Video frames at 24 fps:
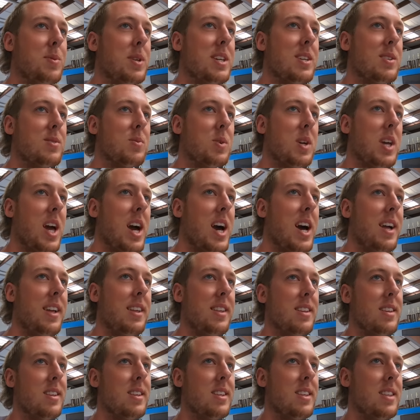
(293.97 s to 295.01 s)
Because we
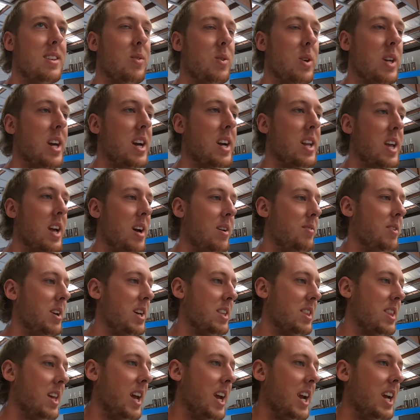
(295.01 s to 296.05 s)
got, we kind of have
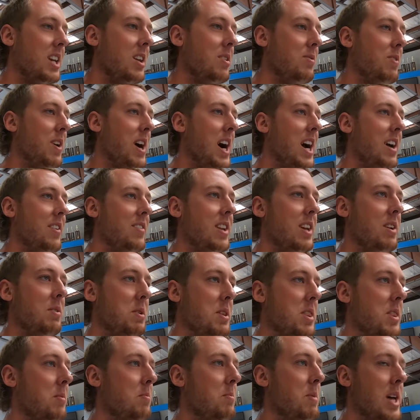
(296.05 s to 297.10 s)
like the 85 in it
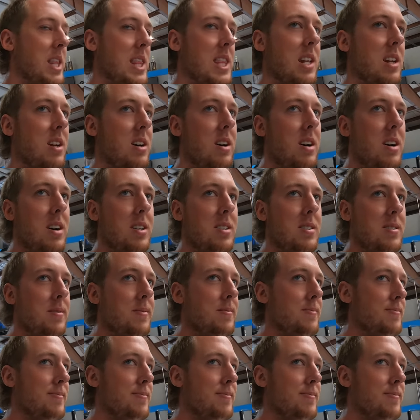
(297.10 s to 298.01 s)
with the methanol